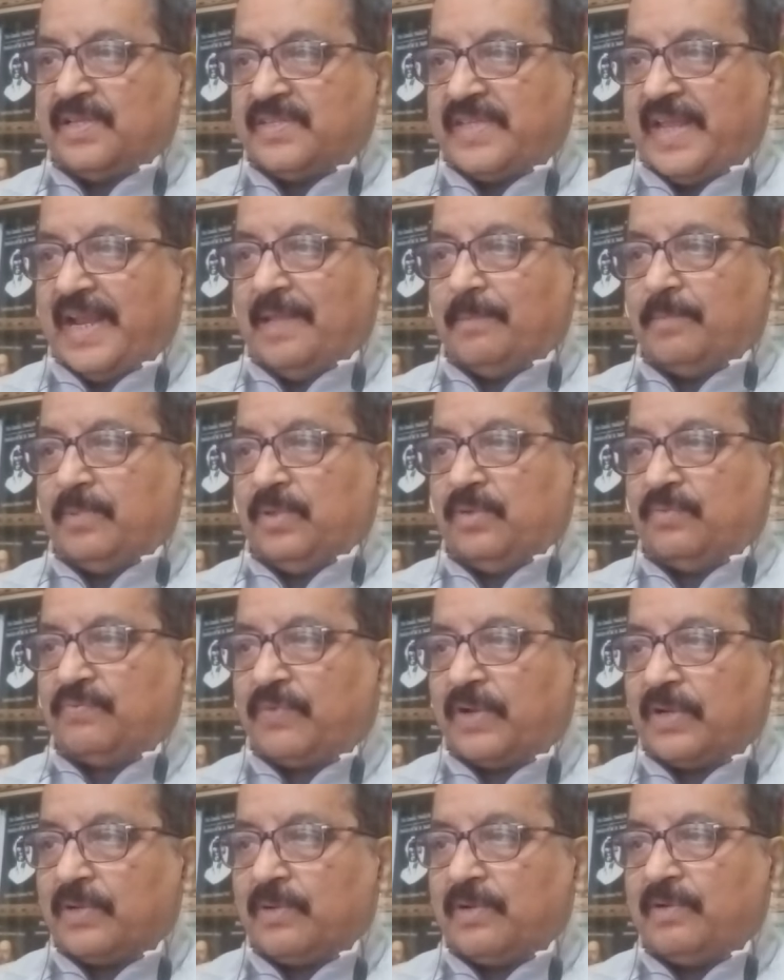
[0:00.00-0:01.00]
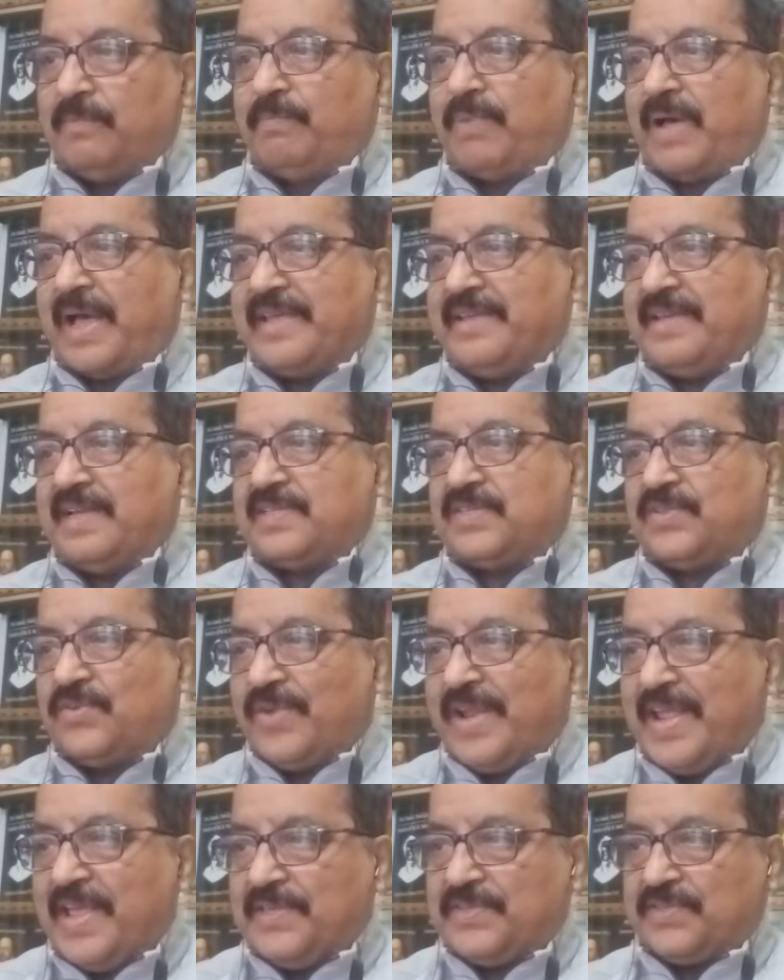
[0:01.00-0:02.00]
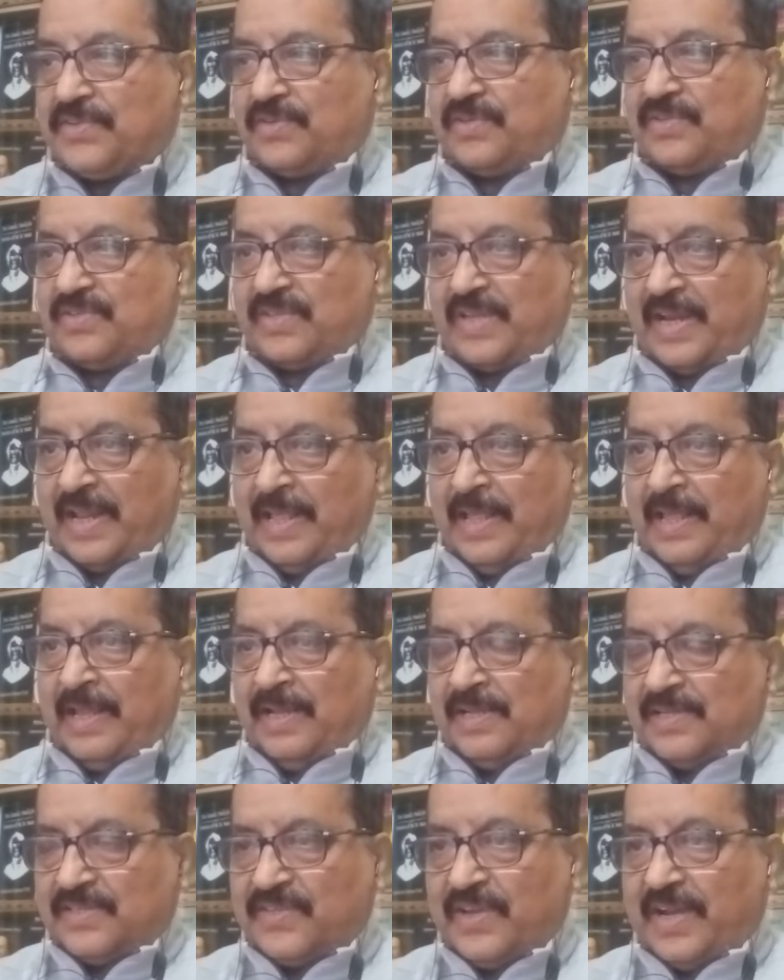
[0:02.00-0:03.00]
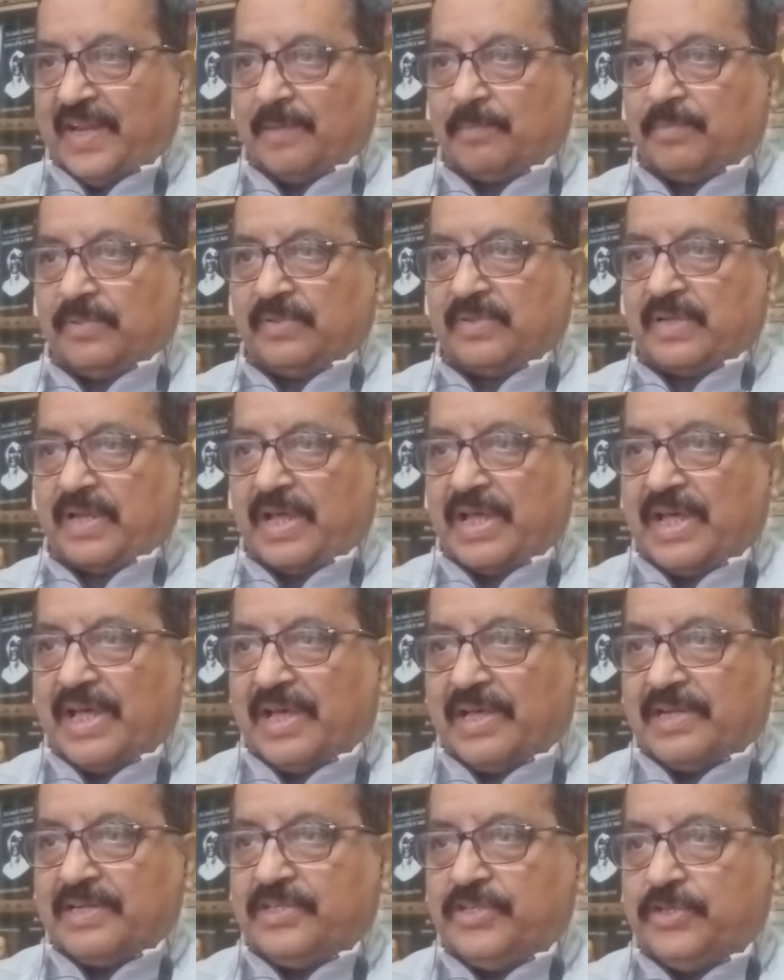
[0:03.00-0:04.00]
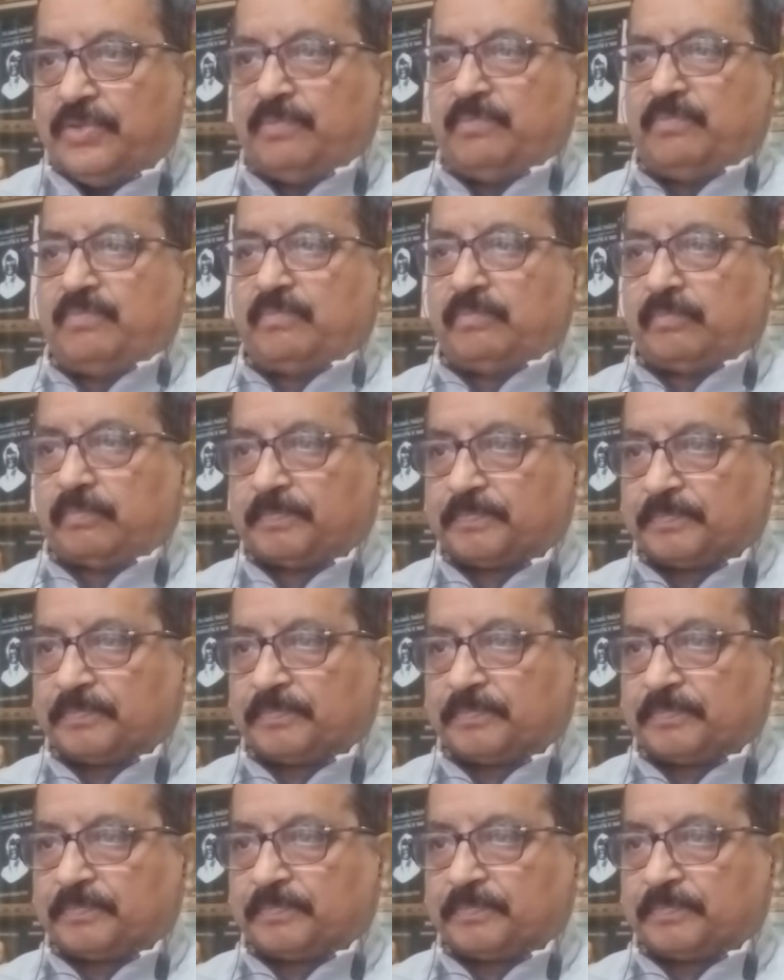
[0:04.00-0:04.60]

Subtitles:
syllable followed by a stressed syllable, a dum.